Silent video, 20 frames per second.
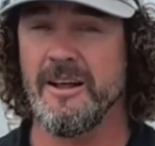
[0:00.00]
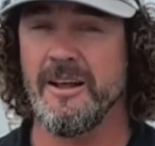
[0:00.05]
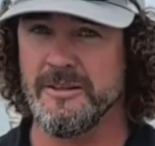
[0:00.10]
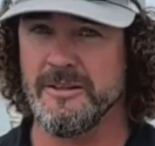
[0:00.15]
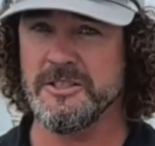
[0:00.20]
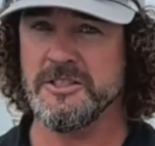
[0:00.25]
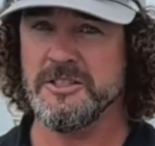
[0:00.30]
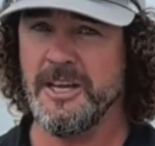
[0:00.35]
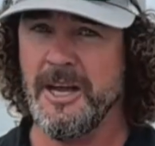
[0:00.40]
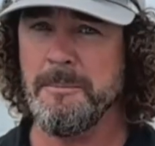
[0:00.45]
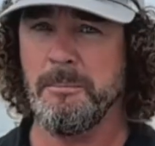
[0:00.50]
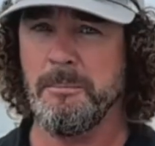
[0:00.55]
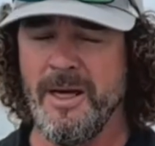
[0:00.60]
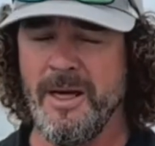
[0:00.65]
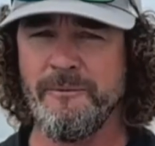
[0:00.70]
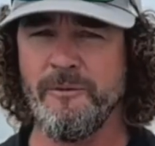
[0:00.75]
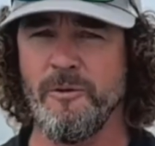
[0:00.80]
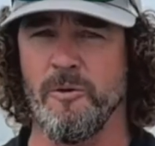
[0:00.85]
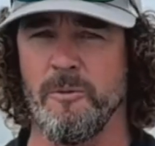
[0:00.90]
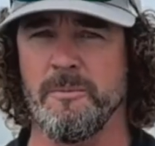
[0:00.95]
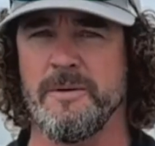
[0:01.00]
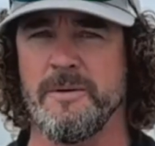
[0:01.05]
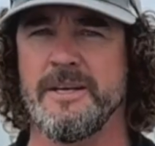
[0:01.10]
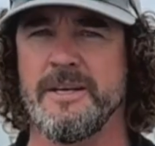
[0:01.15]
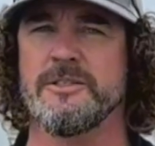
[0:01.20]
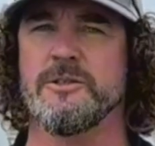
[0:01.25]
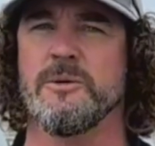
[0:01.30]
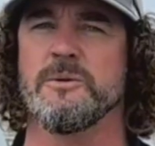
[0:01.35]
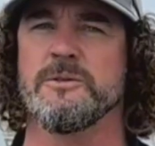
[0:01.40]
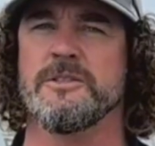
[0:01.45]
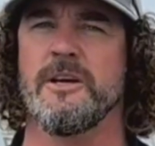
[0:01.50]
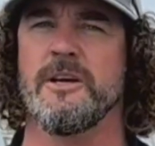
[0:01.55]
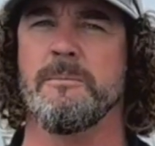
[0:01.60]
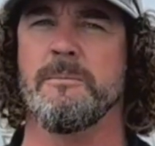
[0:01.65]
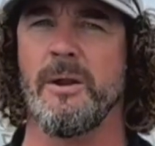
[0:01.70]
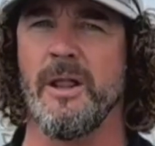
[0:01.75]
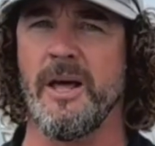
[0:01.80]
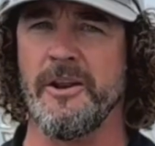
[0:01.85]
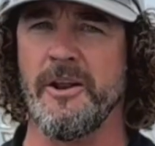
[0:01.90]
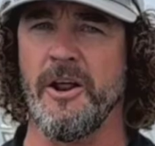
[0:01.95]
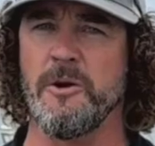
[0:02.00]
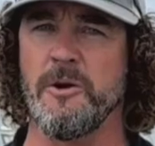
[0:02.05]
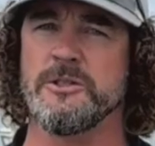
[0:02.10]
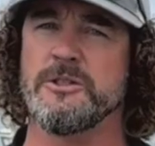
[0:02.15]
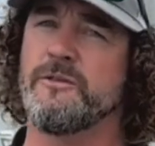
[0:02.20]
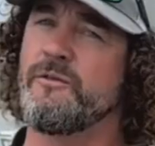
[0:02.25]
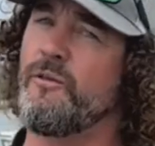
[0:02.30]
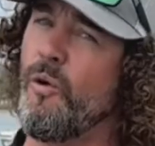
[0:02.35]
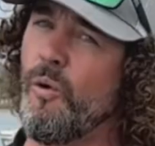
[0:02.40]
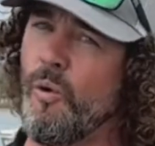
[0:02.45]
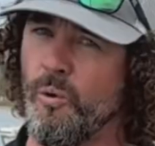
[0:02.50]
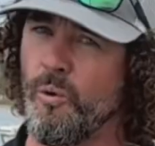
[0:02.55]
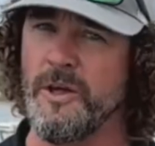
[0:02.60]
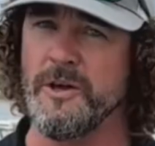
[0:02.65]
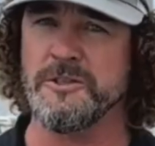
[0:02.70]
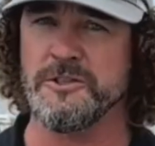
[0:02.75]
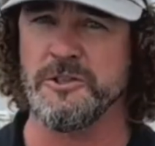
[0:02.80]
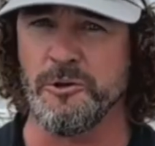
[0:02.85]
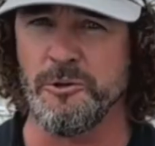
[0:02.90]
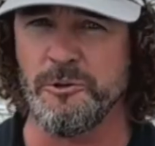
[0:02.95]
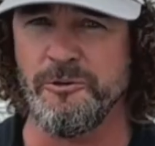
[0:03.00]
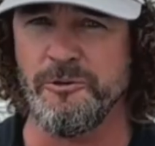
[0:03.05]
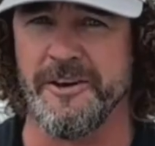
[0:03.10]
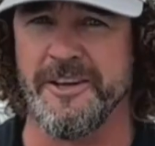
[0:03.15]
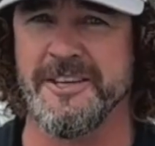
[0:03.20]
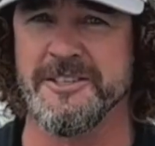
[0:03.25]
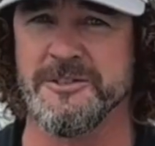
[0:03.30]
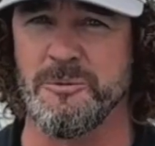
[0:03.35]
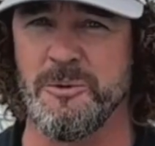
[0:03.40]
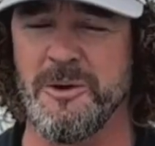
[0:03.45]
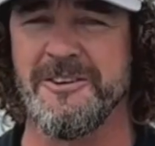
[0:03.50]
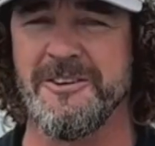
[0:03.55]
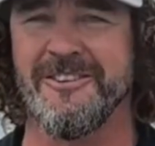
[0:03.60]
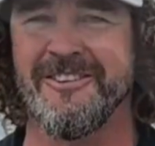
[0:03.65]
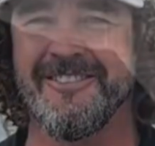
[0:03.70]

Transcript: This same platform has also played host for all those ludric as well.